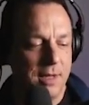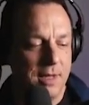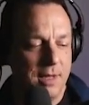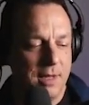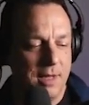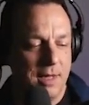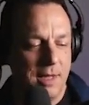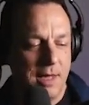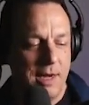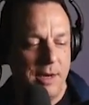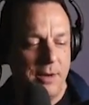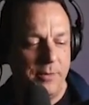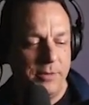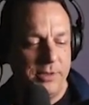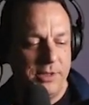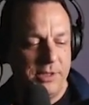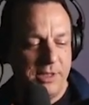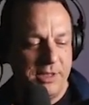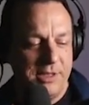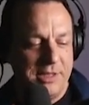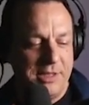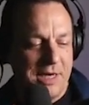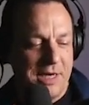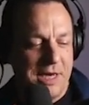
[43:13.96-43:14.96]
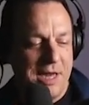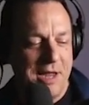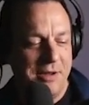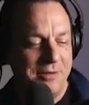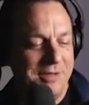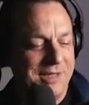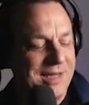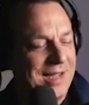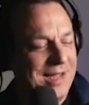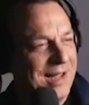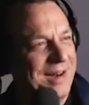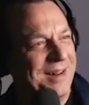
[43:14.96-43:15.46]
and it was just
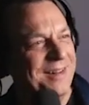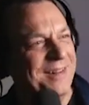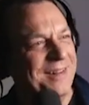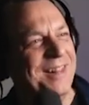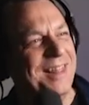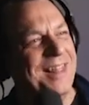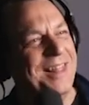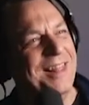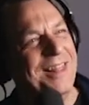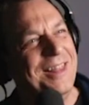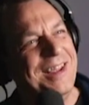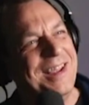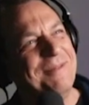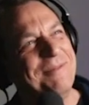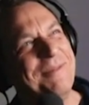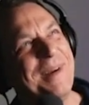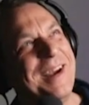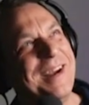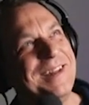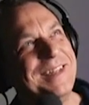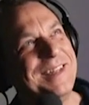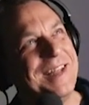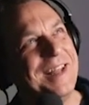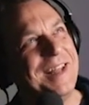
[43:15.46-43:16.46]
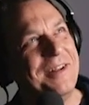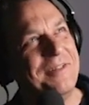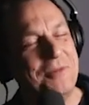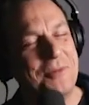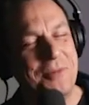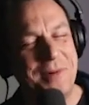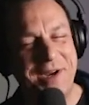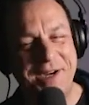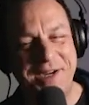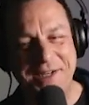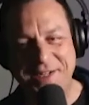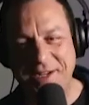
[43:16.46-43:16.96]
looking back, it's a kind of a
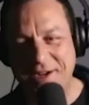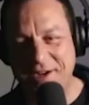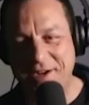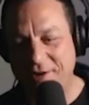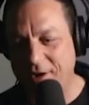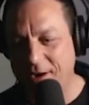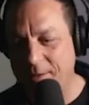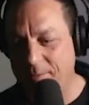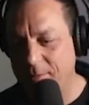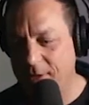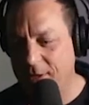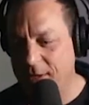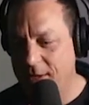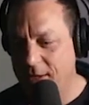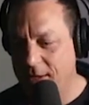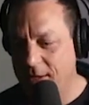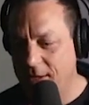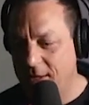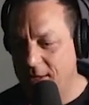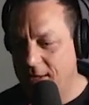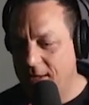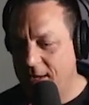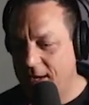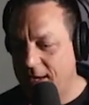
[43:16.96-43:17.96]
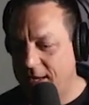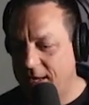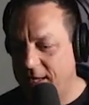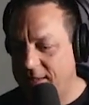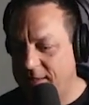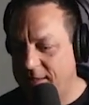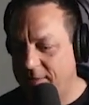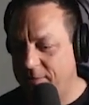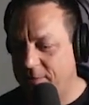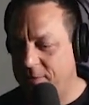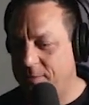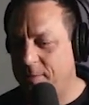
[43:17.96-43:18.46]
weird diagram. I
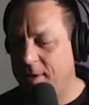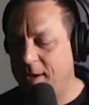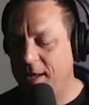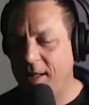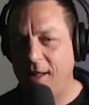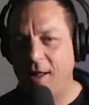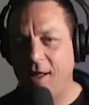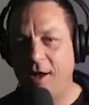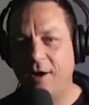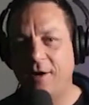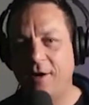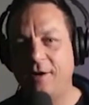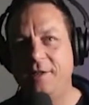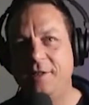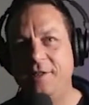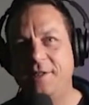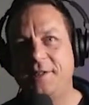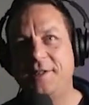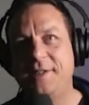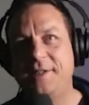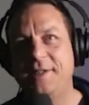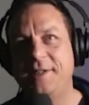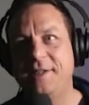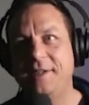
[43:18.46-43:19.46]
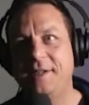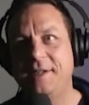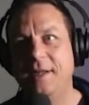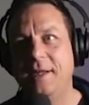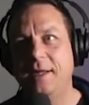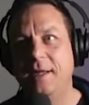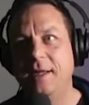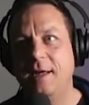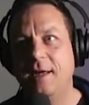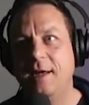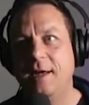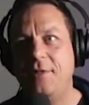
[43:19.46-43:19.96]
guess it was my lungs,
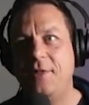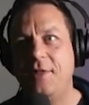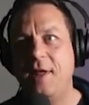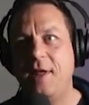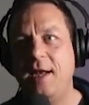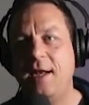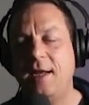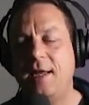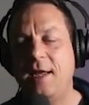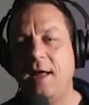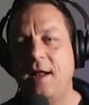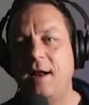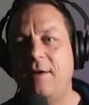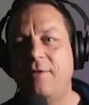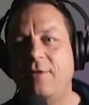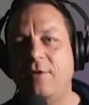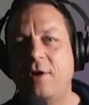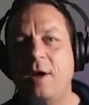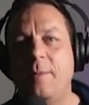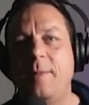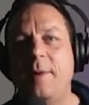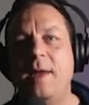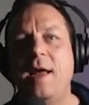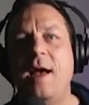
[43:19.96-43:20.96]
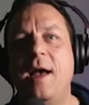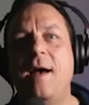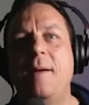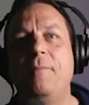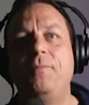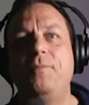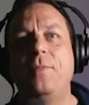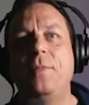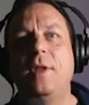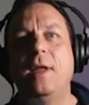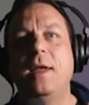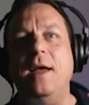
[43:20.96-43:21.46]
and then kind of coming up,
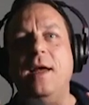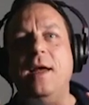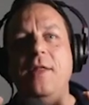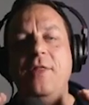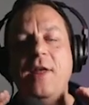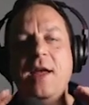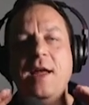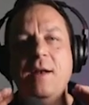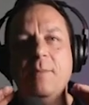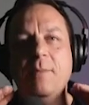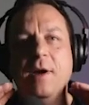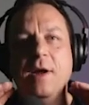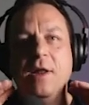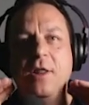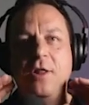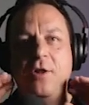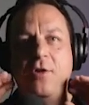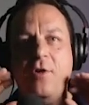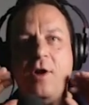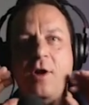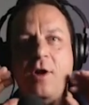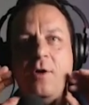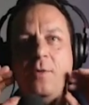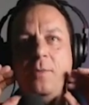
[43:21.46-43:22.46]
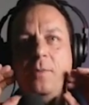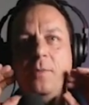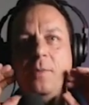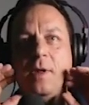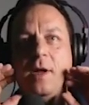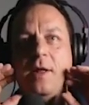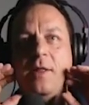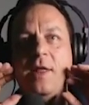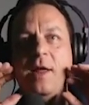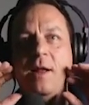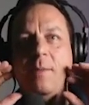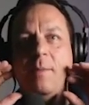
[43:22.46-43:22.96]
and then my throat,
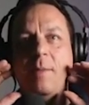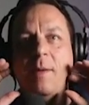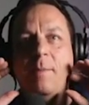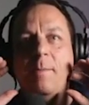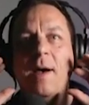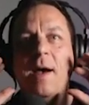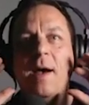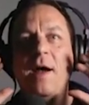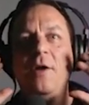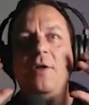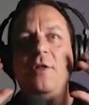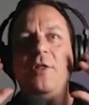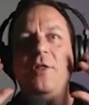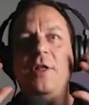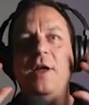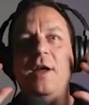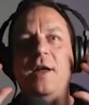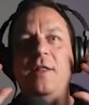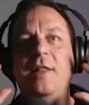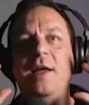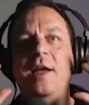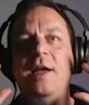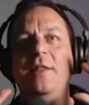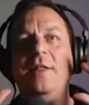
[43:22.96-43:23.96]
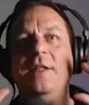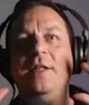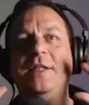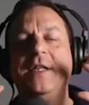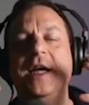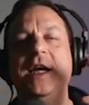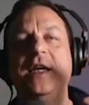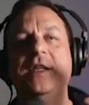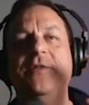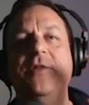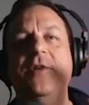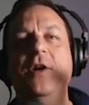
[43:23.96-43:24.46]
and then my mouth, and then the
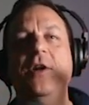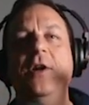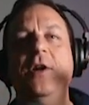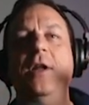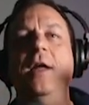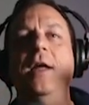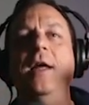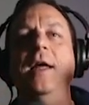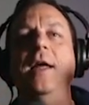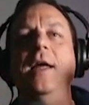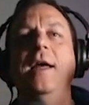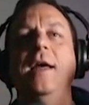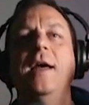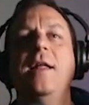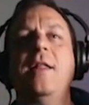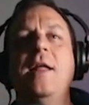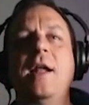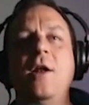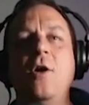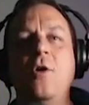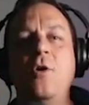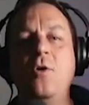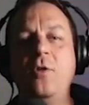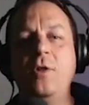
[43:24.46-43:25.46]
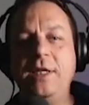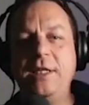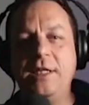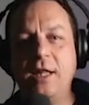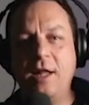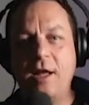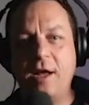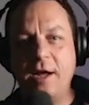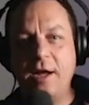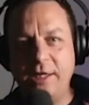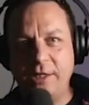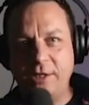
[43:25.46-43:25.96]
saxophone, and then all these
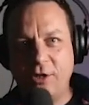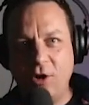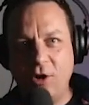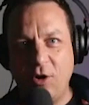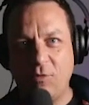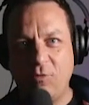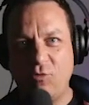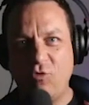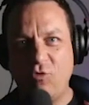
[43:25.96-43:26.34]
lines going